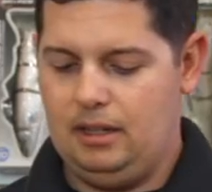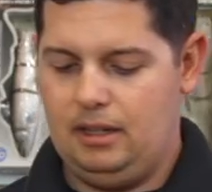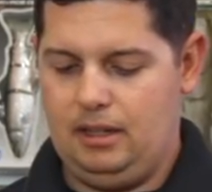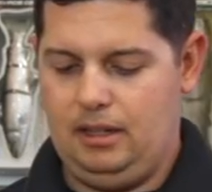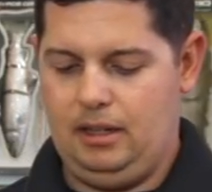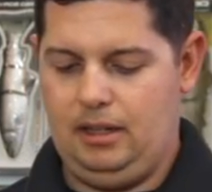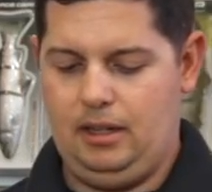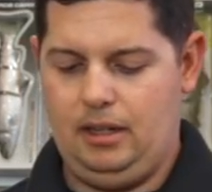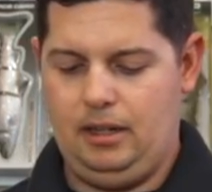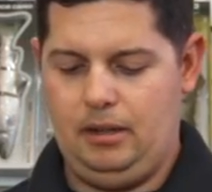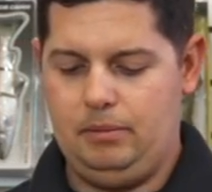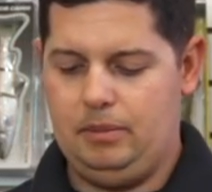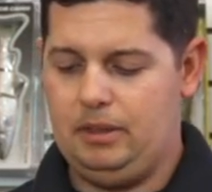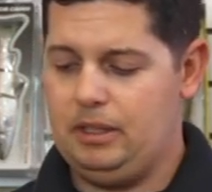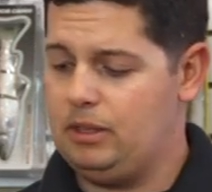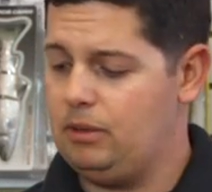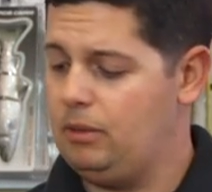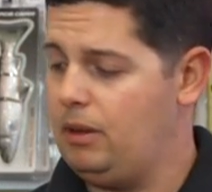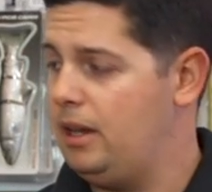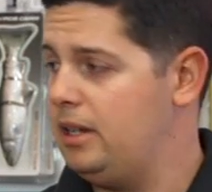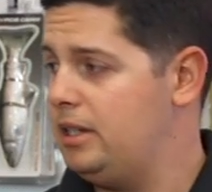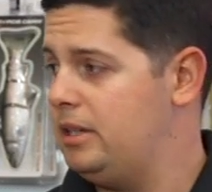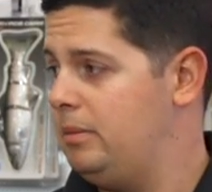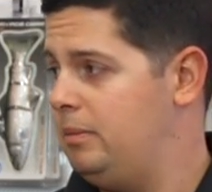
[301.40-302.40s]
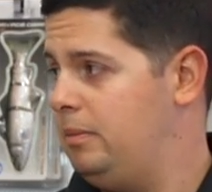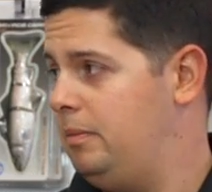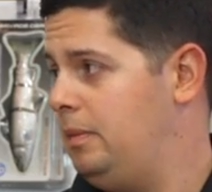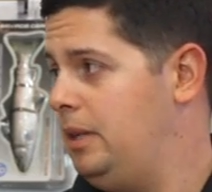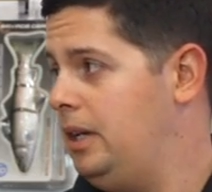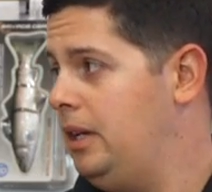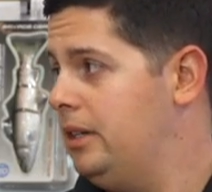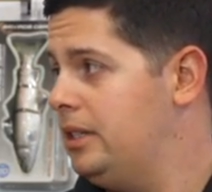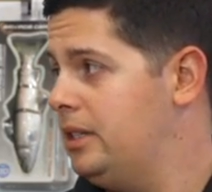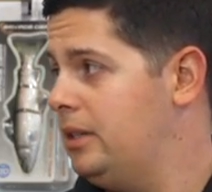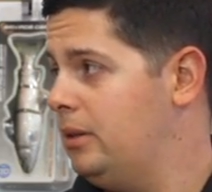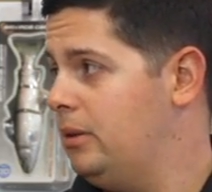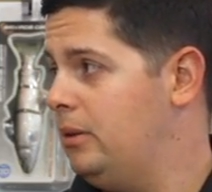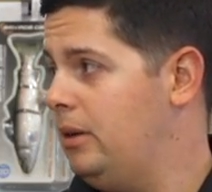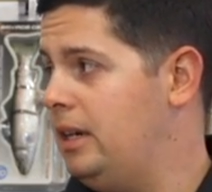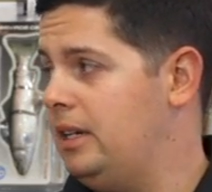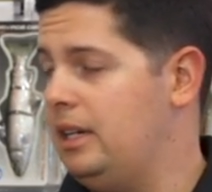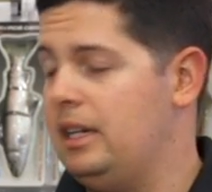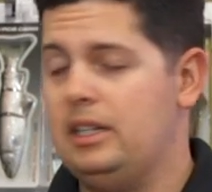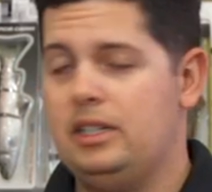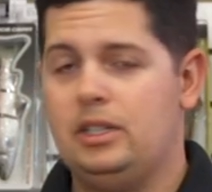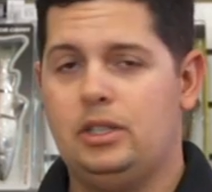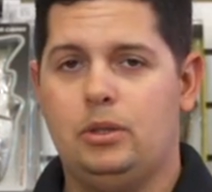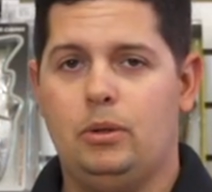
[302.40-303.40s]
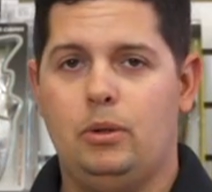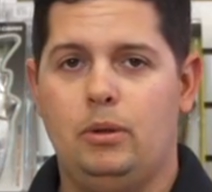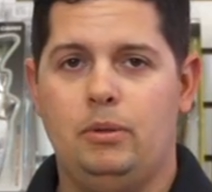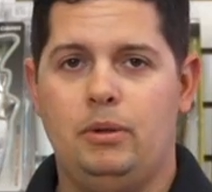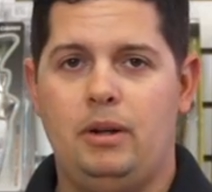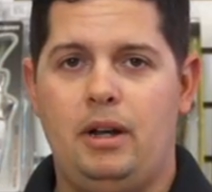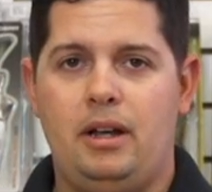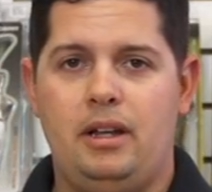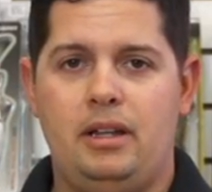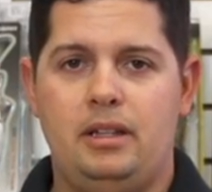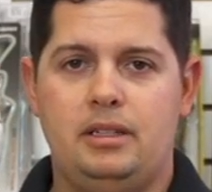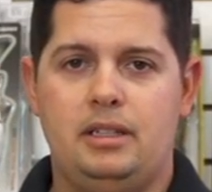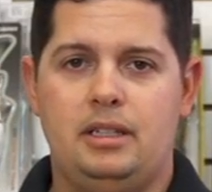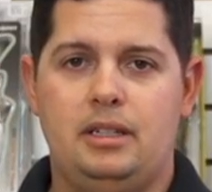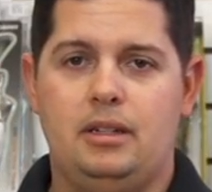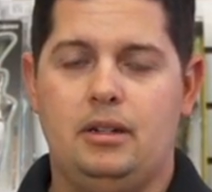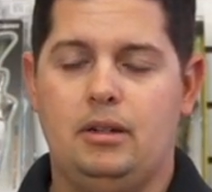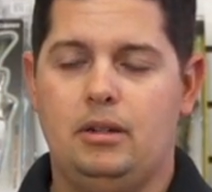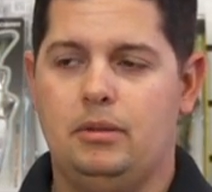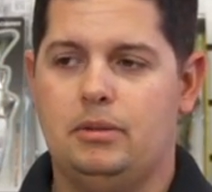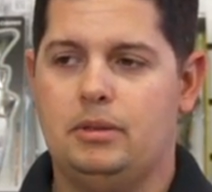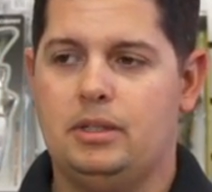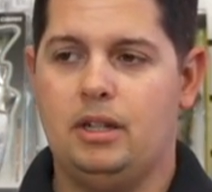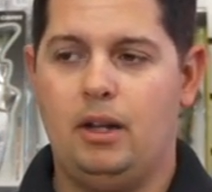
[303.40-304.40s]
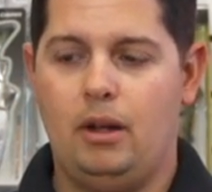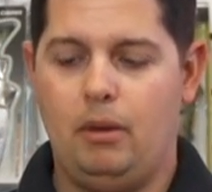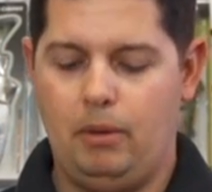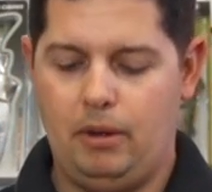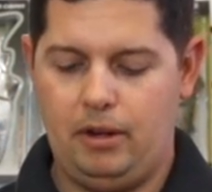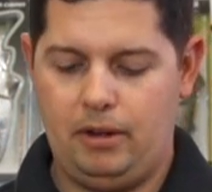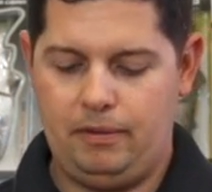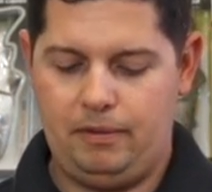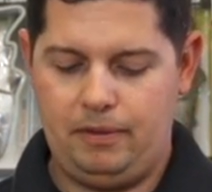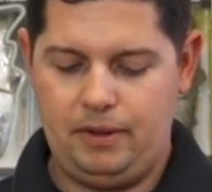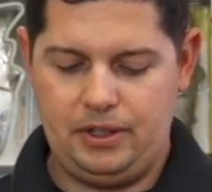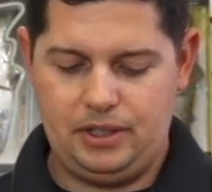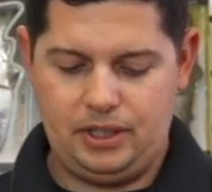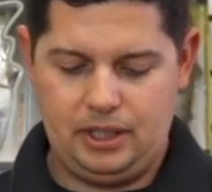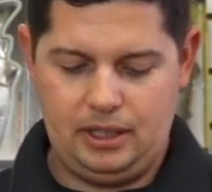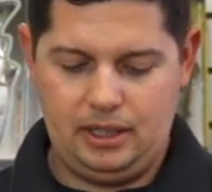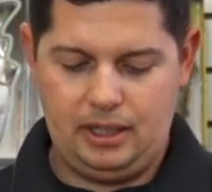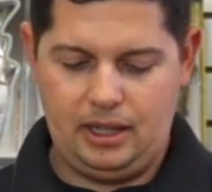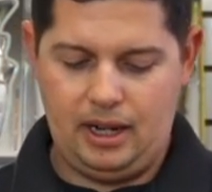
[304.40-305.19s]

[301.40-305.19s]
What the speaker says: These rods would be also great inshore rods, you know, saltwater fishing.